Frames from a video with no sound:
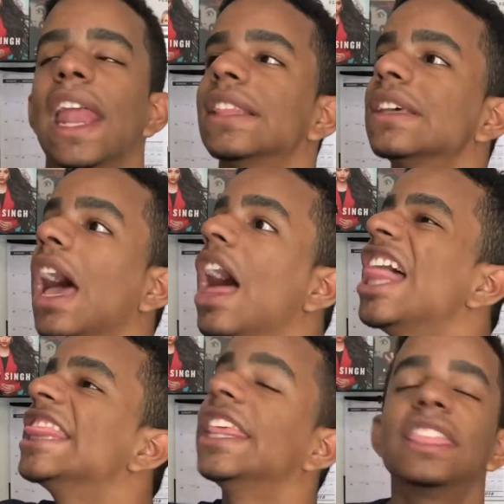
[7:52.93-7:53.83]
And it's,
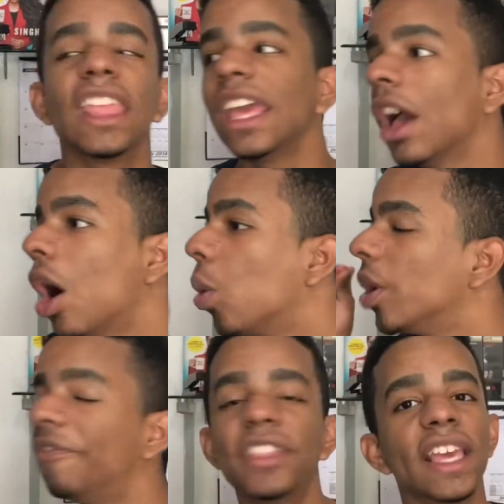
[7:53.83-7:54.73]
the thing
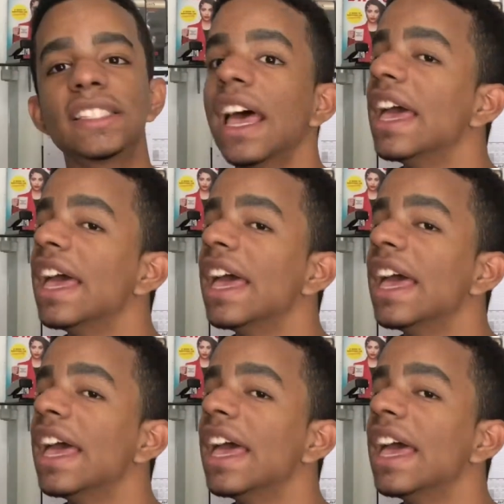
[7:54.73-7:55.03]
with this